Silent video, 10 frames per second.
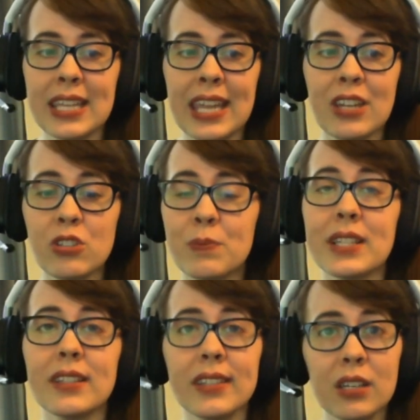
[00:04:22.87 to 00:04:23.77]
They can just
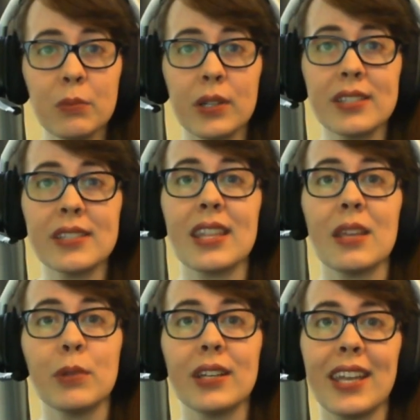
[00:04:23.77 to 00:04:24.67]
be little earbuds that
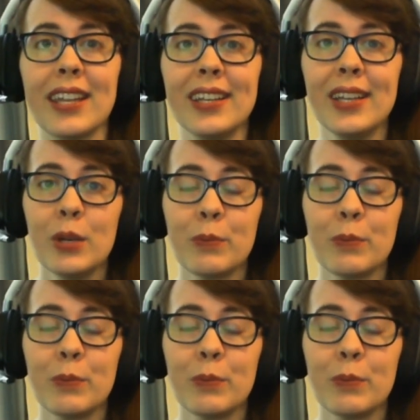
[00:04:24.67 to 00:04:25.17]
they plug in,